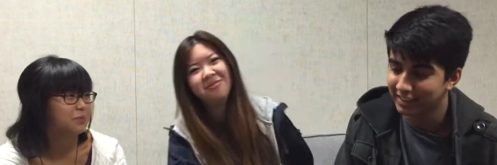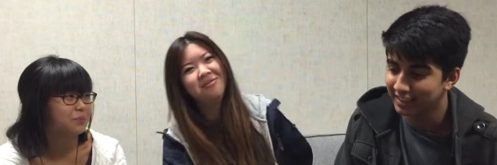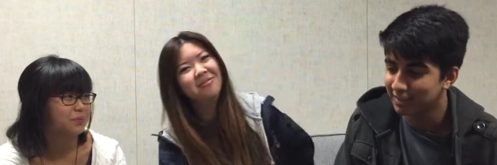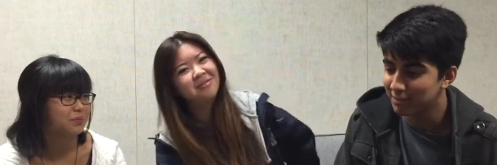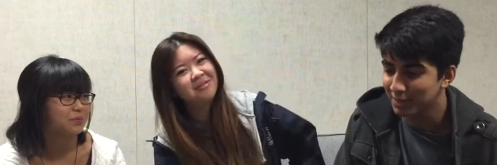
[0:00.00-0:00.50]

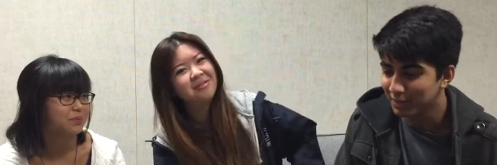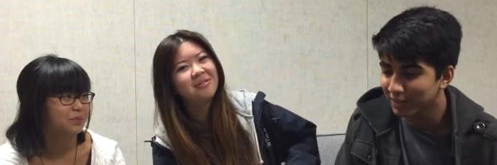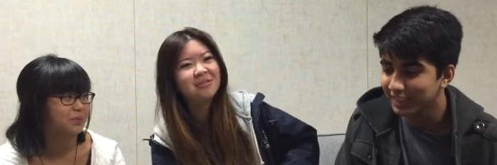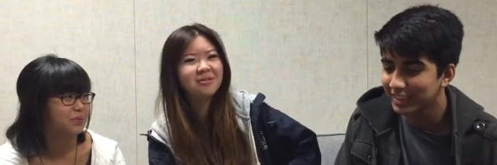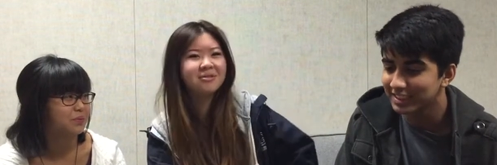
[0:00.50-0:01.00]
Speaker 1: it
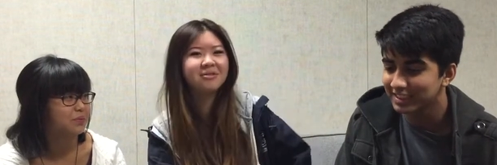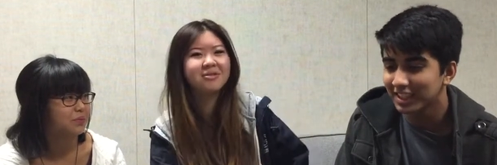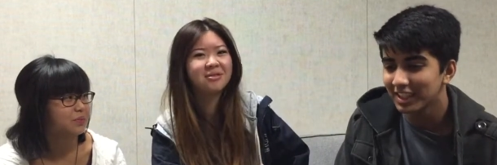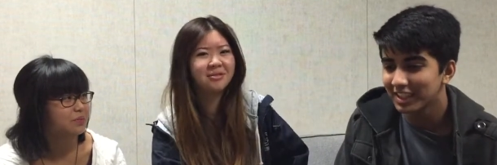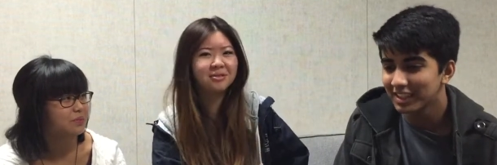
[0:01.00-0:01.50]
people I guess
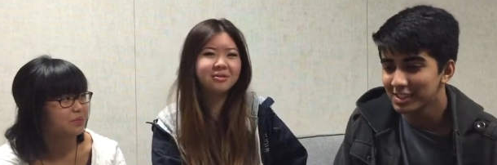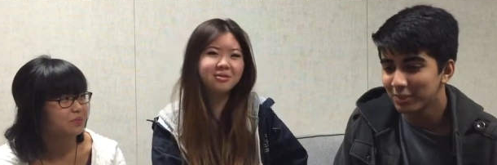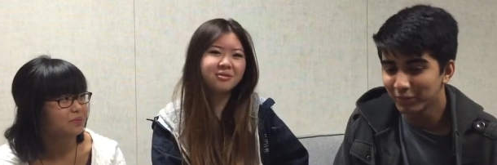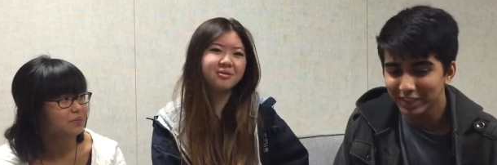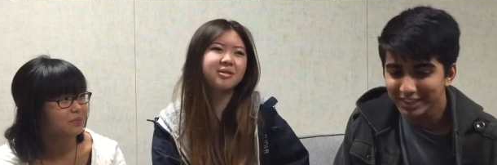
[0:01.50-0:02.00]

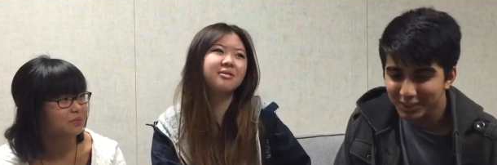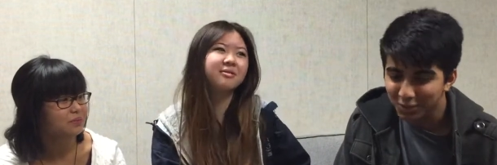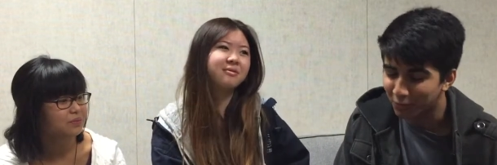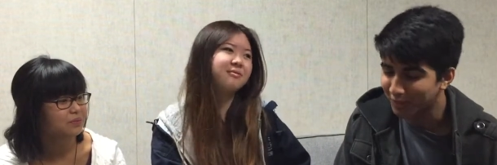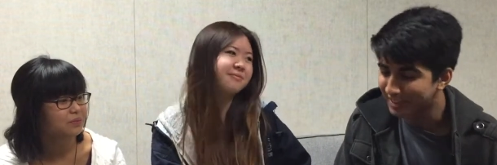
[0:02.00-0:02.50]
we get
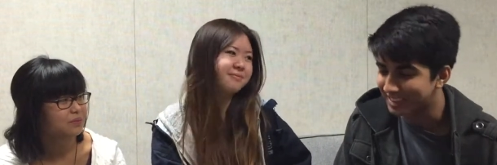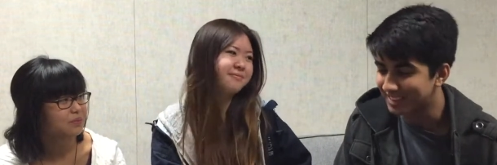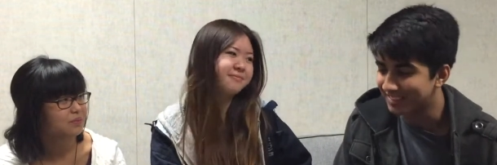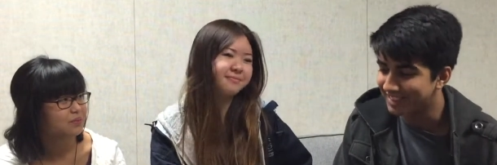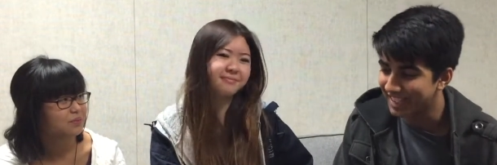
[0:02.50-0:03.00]
so worried
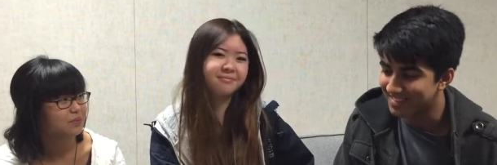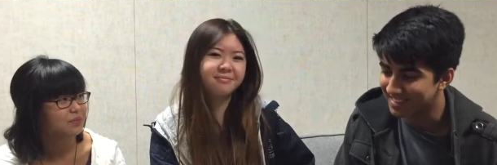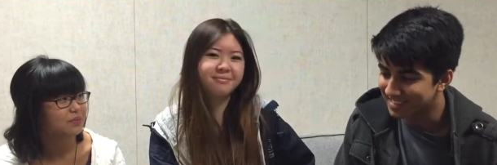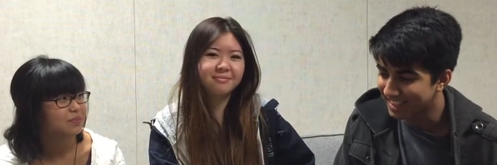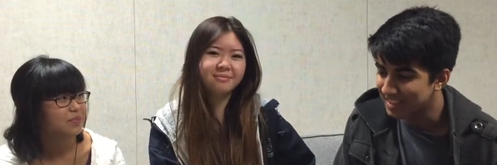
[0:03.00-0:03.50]
sometimes.
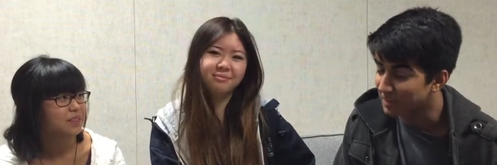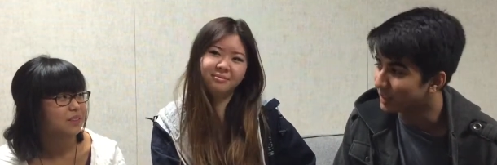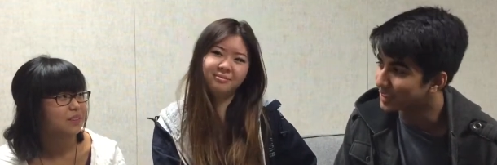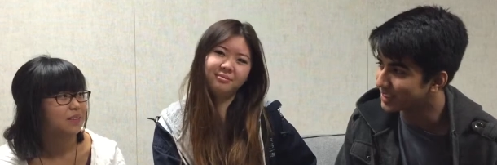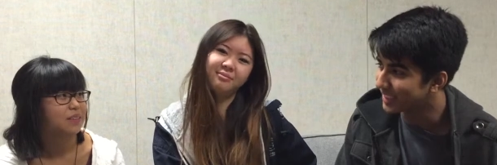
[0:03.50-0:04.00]
It's kind of
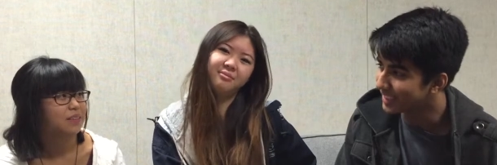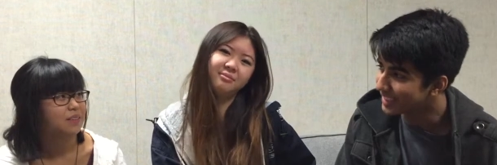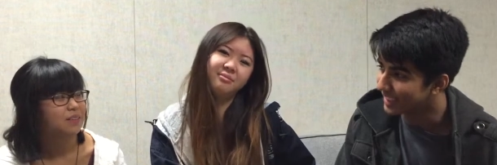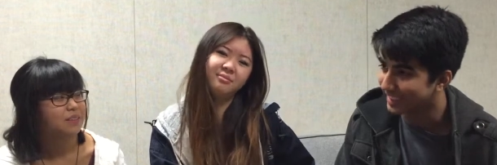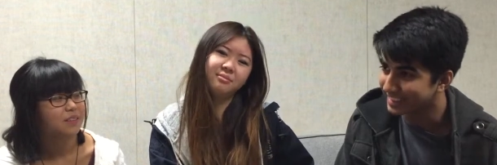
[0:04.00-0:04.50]

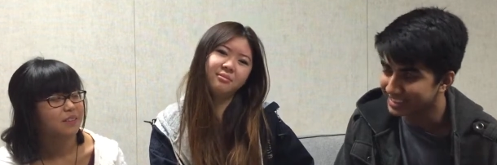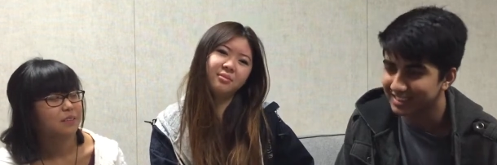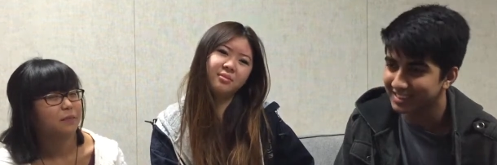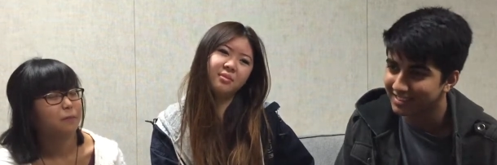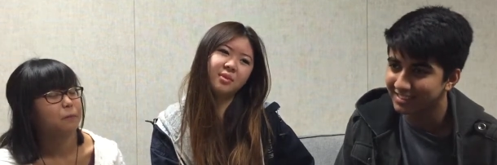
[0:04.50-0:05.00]
frustrating. Like
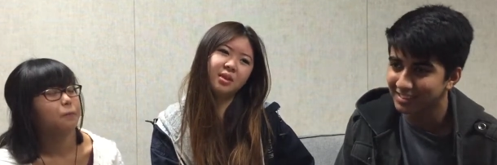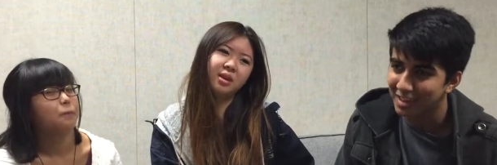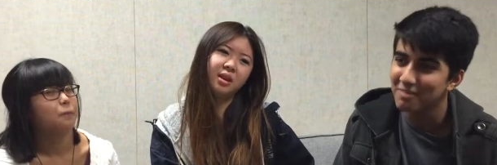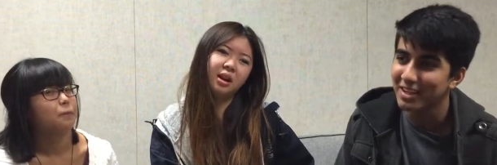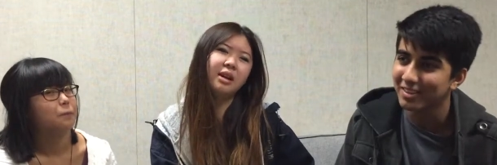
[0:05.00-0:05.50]
just
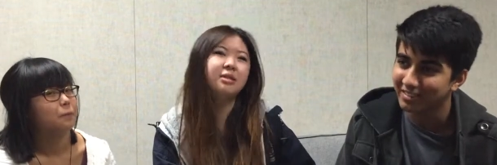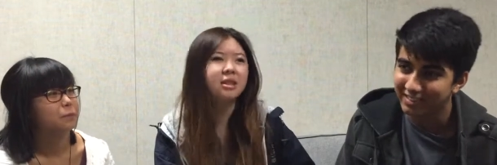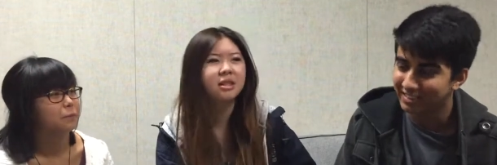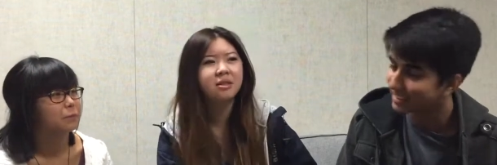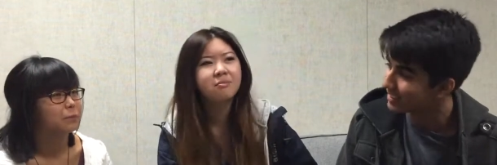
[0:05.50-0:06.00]
calm down. It's
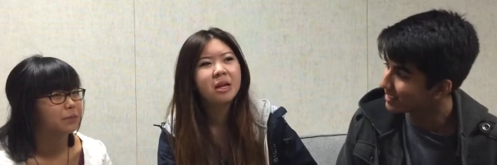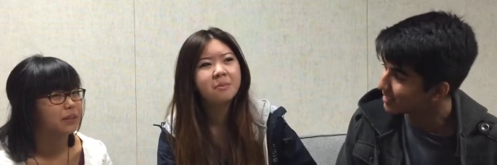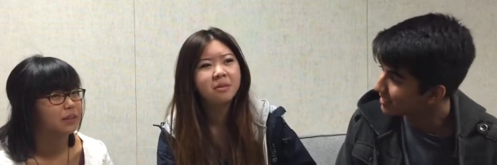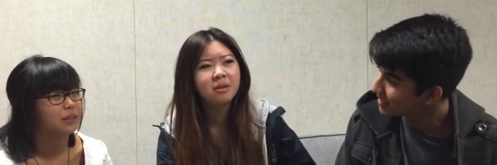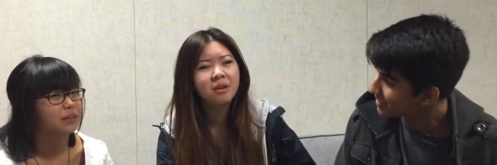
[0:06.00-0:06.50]
because
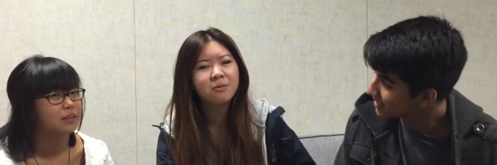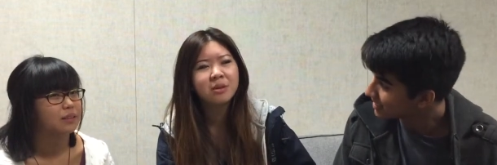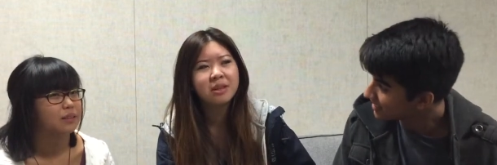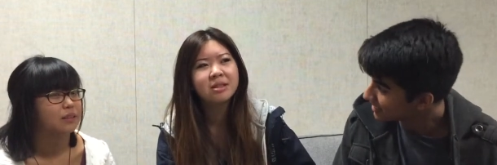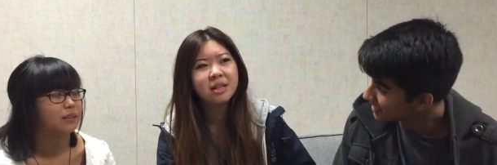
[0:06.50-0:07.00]
Speaker 2: people are
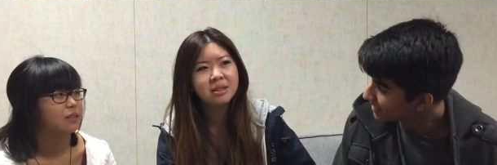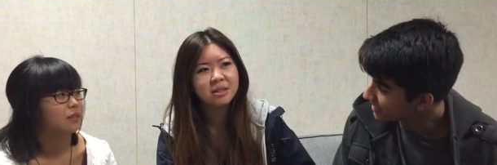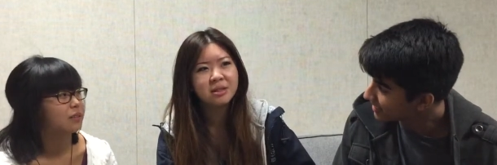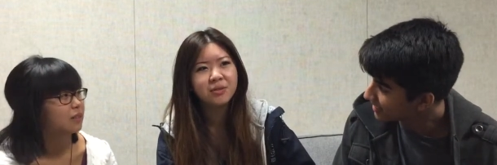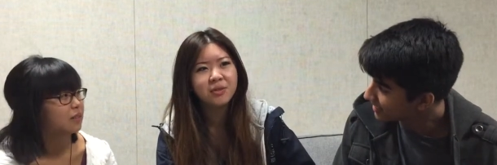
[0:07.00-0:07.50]
really
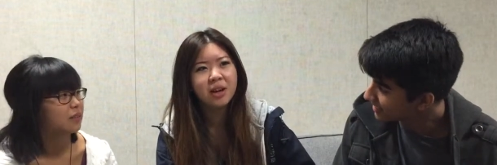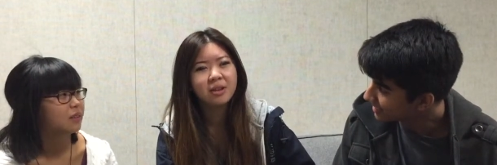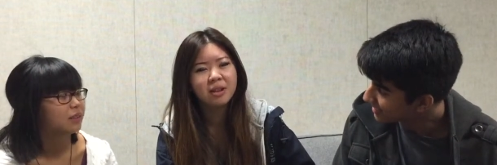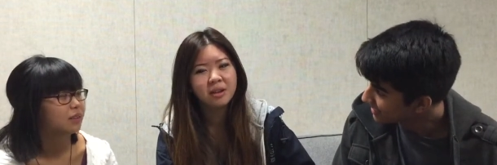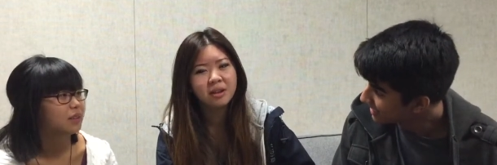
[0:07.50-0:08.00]
sensitive,
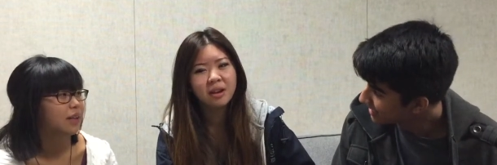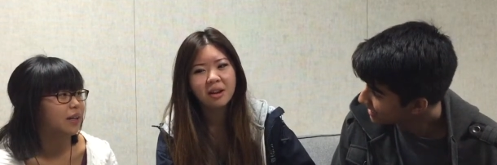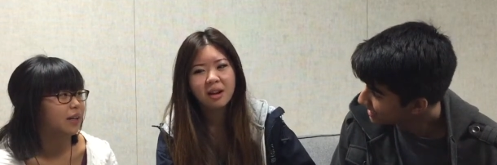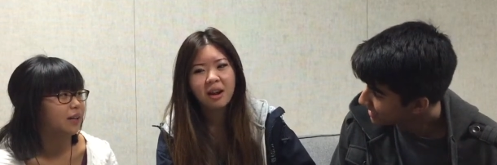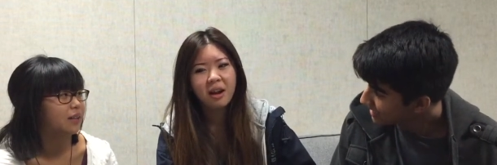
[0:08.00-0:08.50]
and then
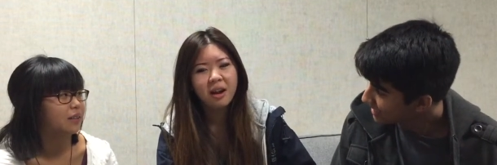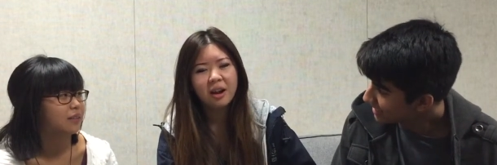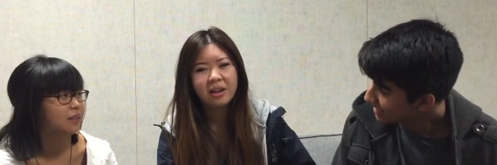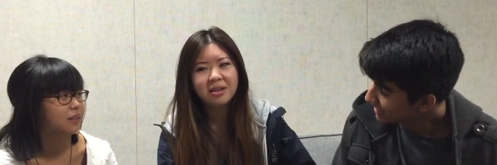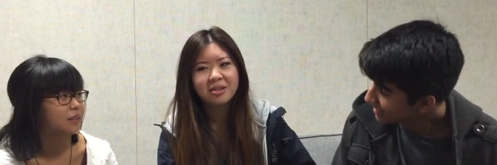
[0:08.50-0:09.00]
yeah,
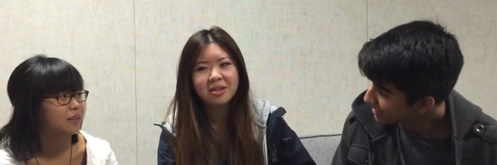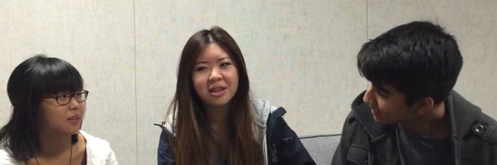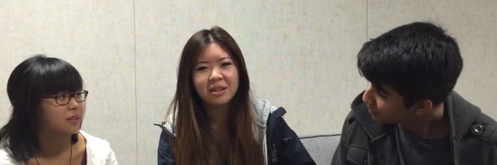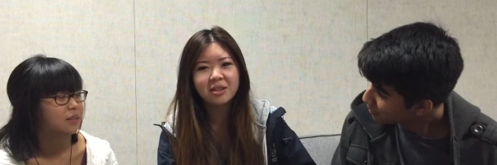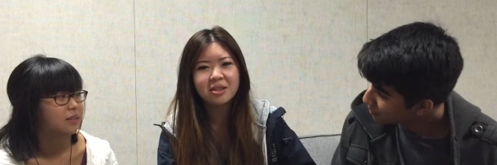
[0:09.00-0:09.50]
it's
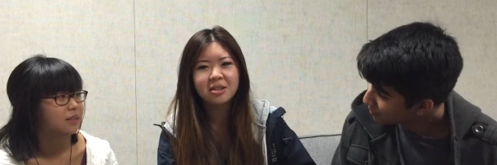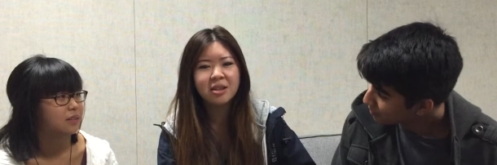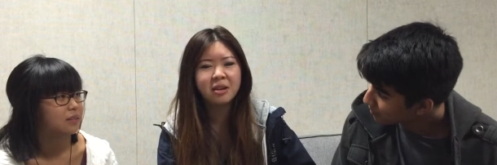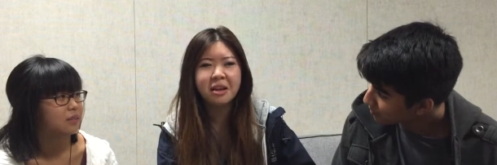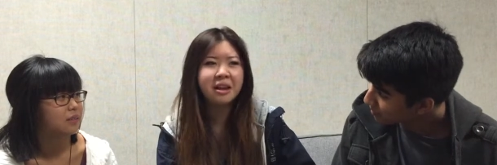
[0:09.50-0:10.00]
like
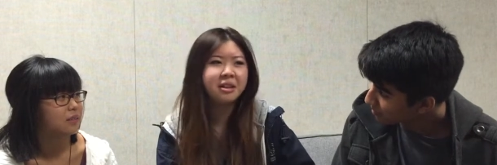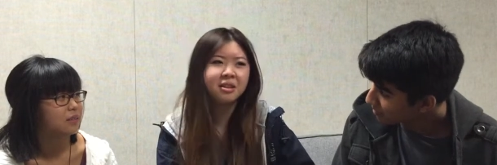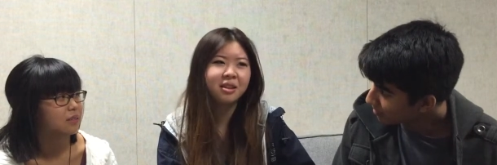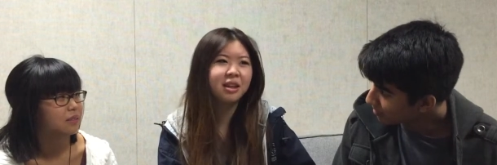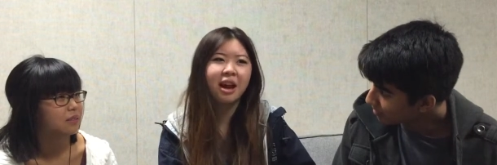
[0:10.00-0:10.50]
just
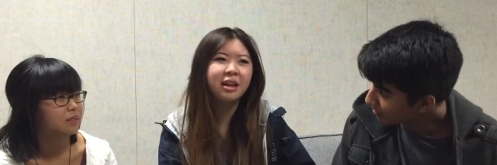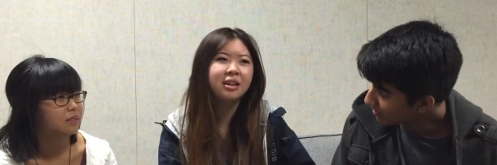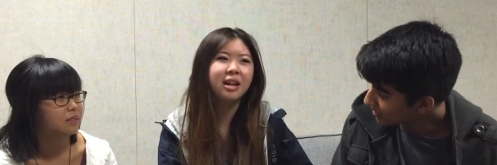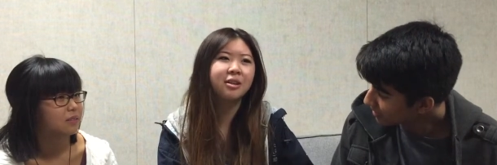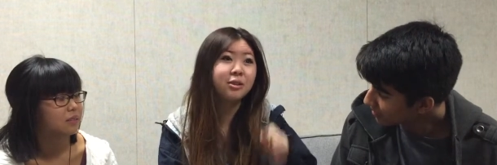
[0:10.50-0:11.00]
any like
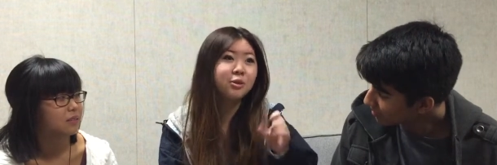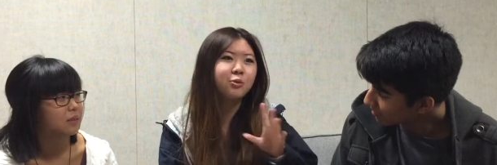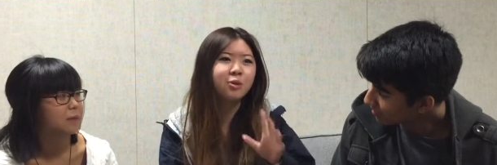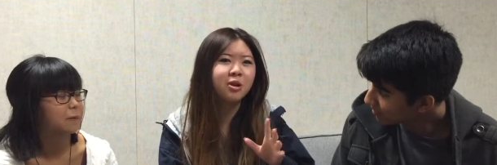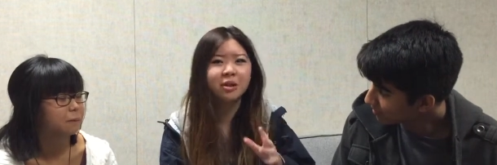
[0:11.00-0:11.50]
any like
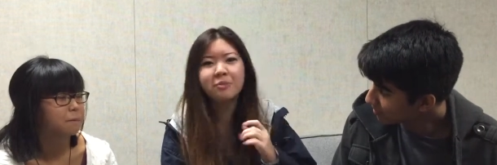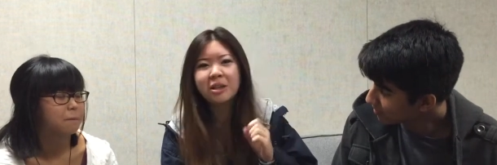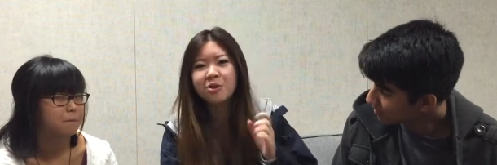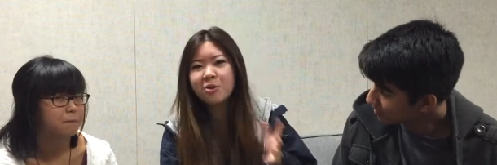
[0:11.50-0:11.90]
little word can be a